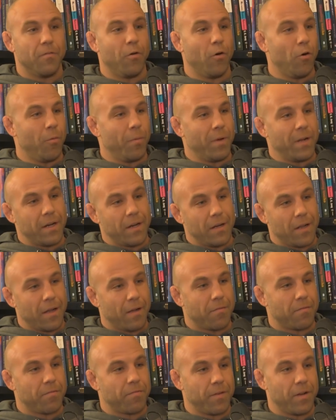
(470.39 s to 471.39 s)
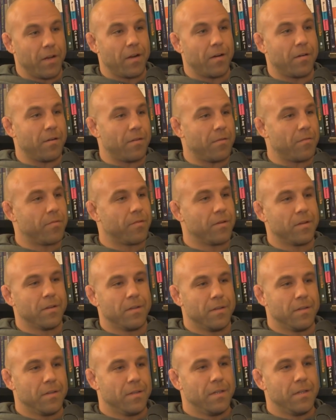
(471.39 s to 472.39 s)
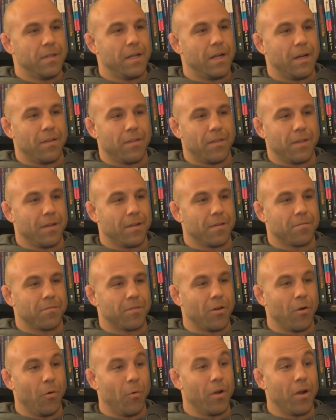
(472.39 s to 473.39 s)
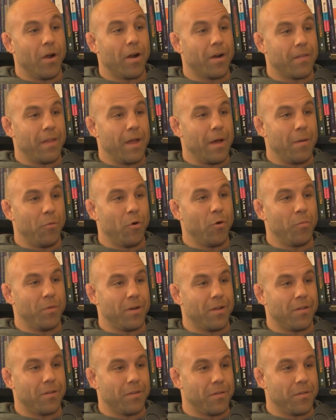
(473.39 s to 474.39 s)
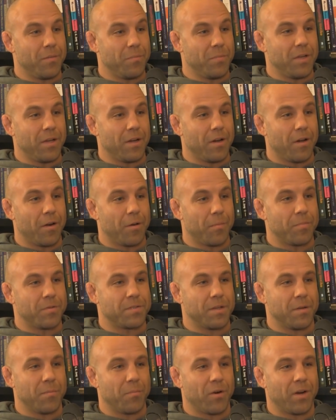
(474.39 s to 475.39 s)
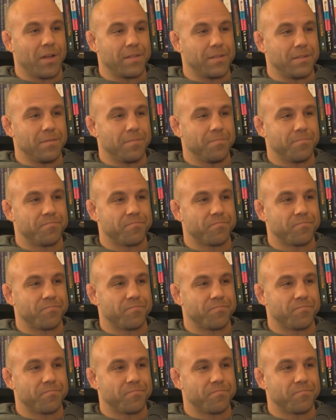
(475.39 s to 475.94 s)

of home i didn't have fear of anything going on in that moment other than being 100% present